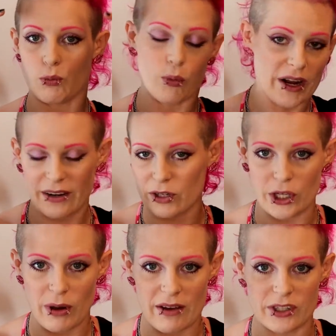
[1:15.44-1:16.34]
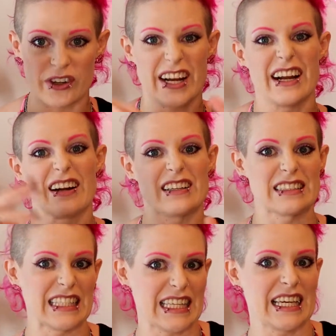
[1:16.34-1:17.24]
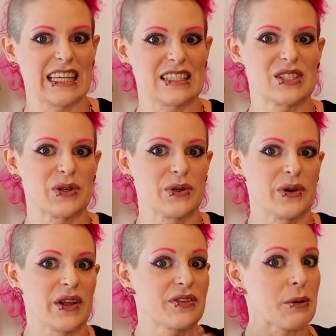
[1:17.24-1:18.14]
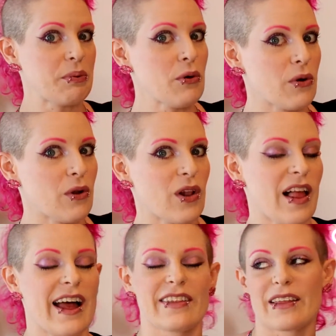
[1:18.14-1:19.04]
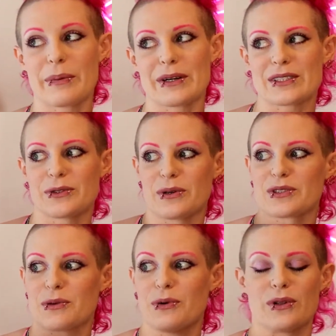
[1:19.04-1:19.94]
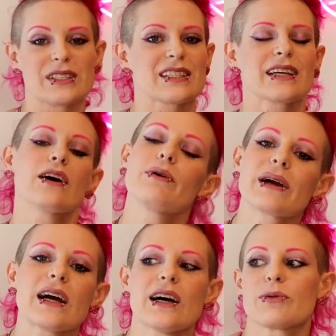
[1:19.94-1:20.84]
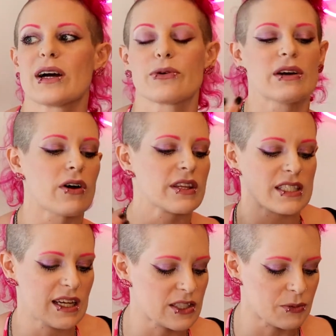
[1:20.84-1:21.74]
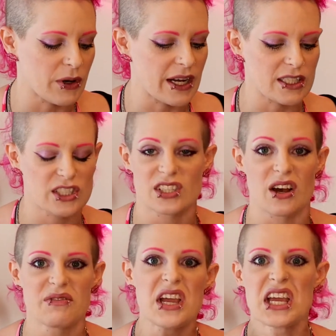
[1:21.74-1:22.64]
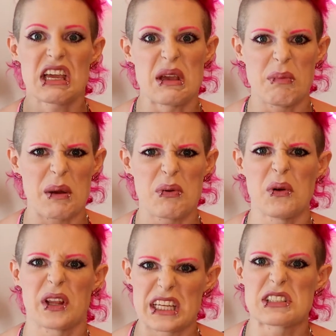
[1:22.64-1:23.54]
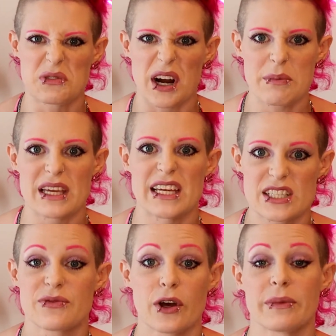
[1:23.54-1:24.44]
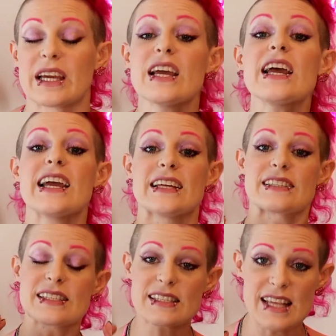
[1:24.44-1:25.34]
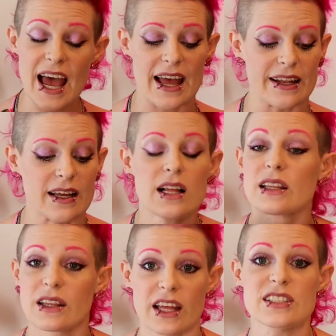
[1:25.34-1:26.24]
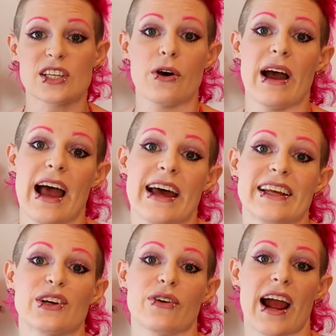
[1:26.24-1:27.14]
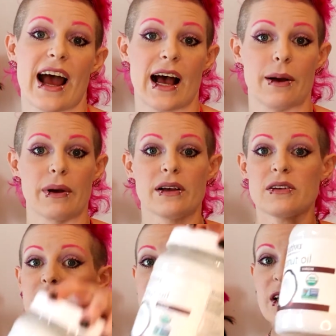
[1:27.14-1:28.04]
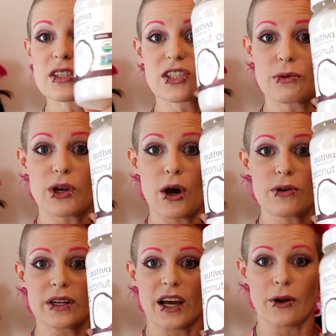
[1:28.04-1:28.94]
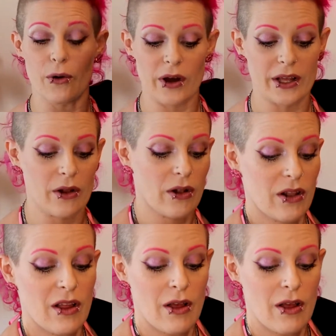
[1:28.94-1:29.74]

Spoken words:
whatever you have in your hair leaking into the pool, and then the person who owns the pool is like, oh my god, why do I have all this hairspray and stuff in my pool? It's grimy, it's filmy. Instead, let's go ahead and grab some coconut oil,